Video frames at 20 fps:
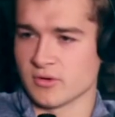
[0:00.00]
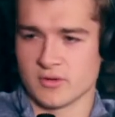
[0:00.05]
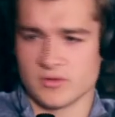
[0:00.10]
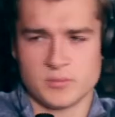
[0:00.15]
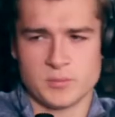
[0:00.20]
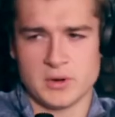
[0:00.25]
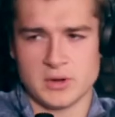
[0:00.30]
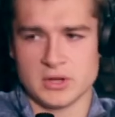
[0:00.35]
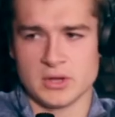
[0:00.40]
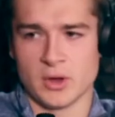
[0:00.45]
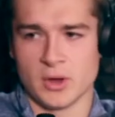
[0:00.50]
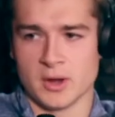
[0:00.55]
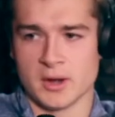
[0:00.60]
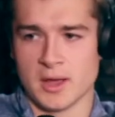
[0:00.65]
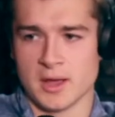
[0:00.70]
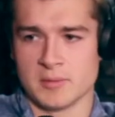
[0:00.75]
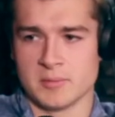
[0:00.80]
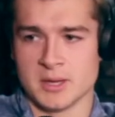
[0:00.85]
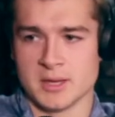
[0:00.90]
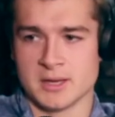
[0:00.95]
It's pretty good.
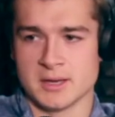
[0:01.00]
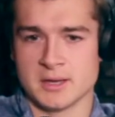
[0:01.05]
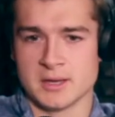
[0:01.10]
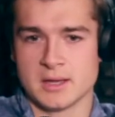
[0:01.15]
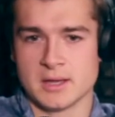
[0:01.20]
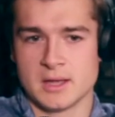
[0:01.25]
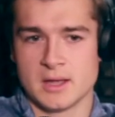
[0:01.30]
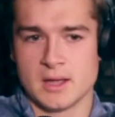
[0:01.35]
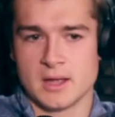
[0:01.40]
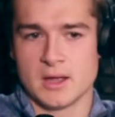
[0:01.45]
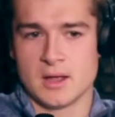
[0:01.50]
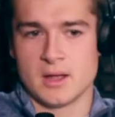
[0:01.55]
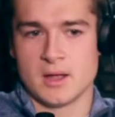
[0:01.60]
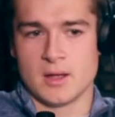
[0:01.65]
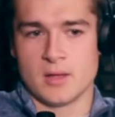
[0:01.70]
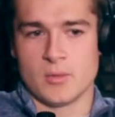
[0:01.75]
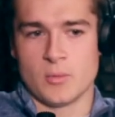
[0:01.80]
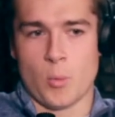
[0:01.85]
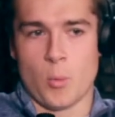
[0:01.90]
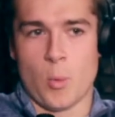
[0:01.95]
I mean,
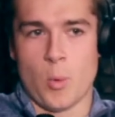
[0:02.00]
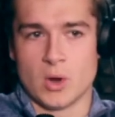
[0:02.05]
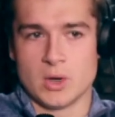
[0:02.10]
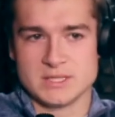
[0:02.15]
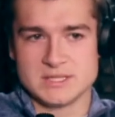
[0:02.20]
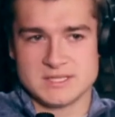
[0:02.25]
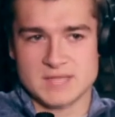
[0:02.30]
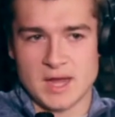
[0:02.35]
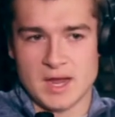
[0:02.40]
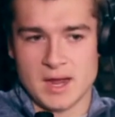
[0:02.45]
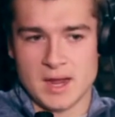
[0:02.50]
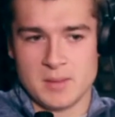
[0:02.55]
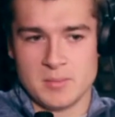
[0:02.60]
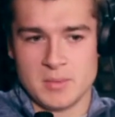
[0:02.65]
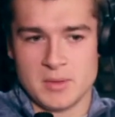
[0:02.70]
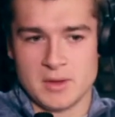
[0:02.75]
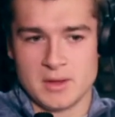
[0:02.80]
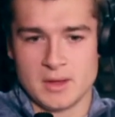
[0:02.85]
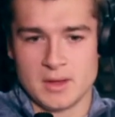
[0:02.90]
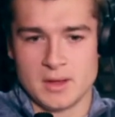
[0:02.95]
one
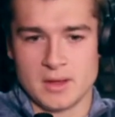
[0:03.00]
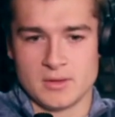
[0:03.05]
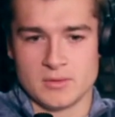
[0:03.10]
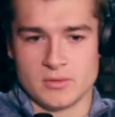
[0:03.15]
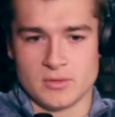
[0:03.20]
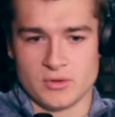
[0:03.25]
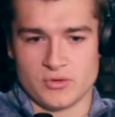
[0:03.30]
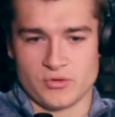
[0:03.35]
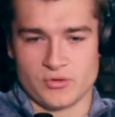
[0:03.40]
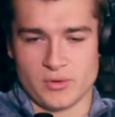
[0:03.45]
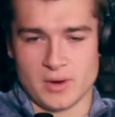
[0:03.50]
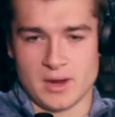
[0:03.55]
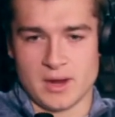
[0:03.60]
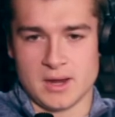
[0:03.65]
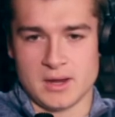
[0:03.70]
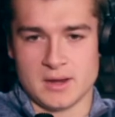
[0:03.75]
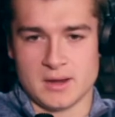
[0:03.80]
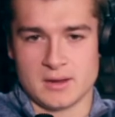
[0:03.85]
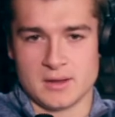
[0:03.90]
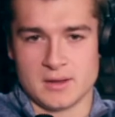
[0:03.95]
time the
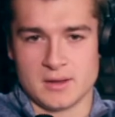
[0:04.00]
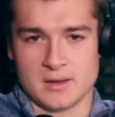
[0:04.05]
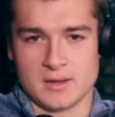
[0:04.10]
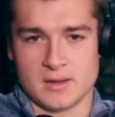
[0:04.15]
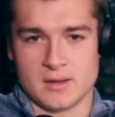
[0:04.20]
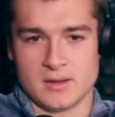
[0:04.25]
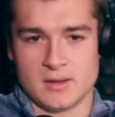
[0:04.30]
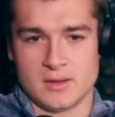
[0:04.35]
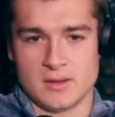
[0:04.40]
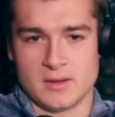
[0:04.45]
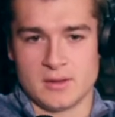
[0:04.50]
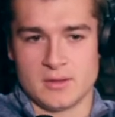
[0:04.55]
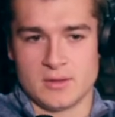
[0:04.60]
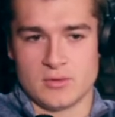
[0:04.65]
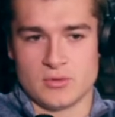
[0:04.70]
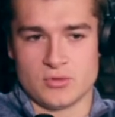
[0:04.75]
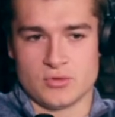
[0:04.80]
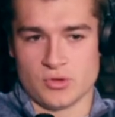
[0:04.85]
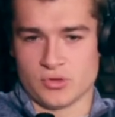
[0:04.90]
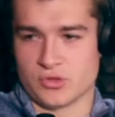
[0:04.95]
train
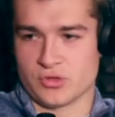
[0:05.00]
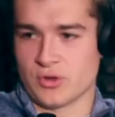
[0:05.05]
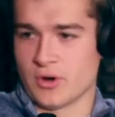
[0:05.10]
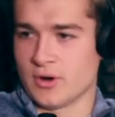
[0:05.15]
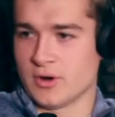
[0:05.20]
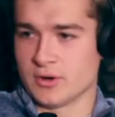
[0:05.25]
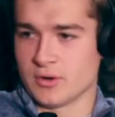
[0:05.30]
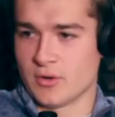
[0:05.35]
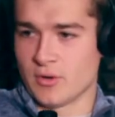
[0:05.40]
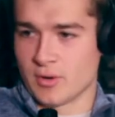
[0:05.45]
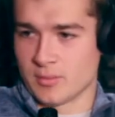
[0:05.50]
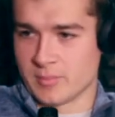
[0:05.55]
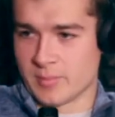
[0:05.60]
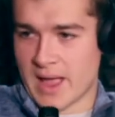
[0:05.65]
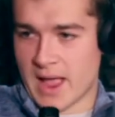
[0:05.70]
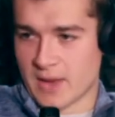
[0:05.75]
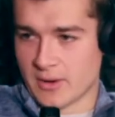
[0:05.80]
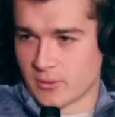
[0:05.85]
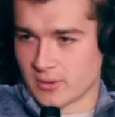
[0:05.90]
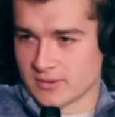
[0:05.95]
just started going
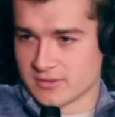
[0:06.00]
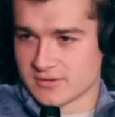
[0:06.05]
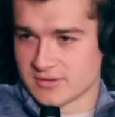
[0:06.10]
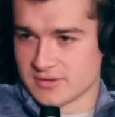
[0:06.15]
backwards.